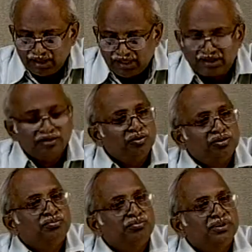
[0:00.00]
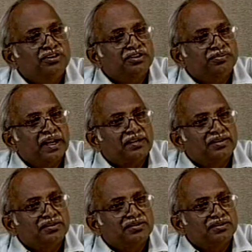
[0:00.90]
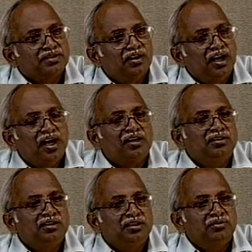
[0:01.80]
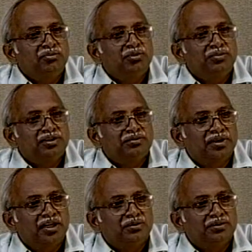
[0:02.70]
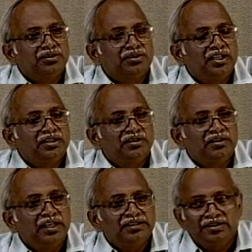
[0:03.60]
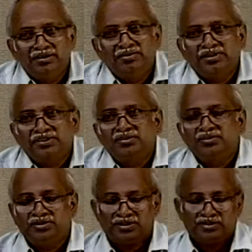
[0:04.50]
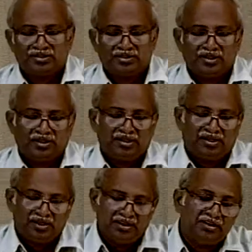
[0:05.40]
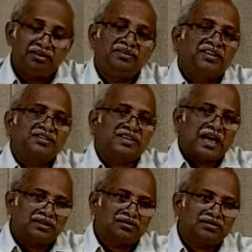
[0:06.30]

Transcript: as a good business practice, hardly any movement of cargo is there in the Gangetic basin, which is indeed very sad.